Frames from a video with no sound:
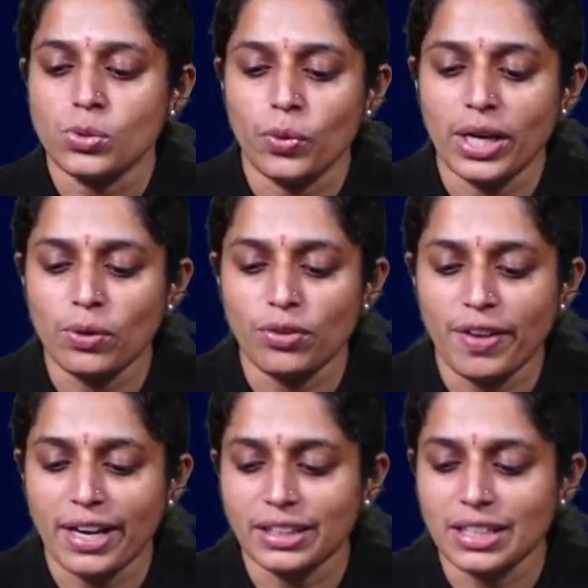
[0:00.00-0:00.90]
So, where do we
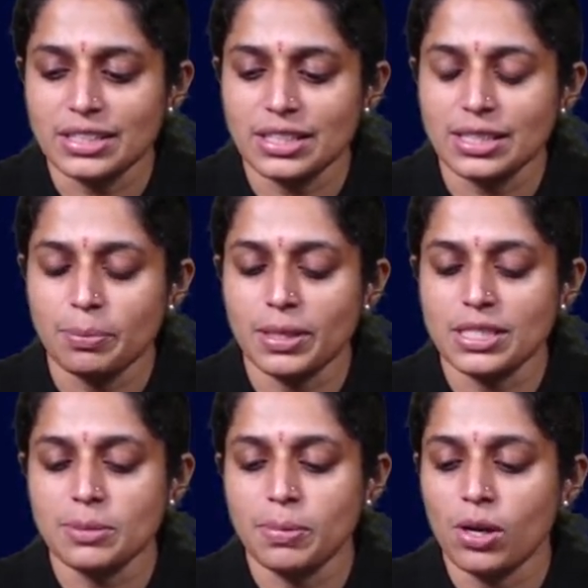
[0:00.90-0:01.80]
find this? This is the
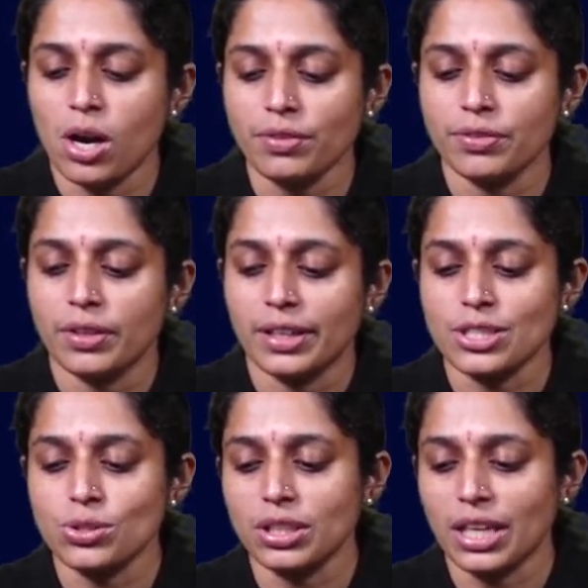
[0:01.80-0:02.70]
principle of
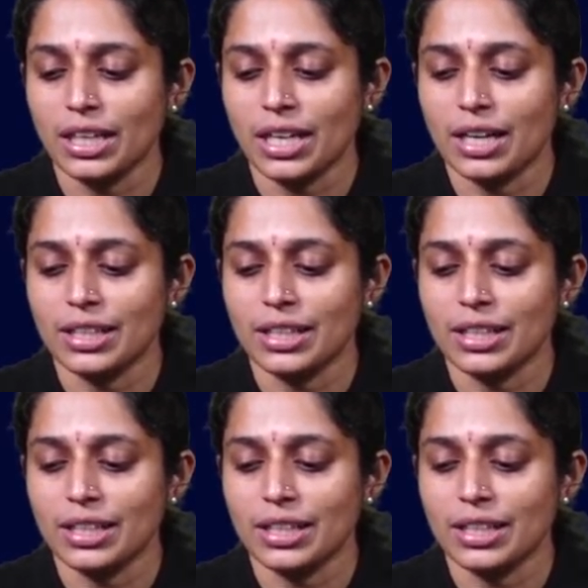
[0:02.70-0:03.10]
res judicata.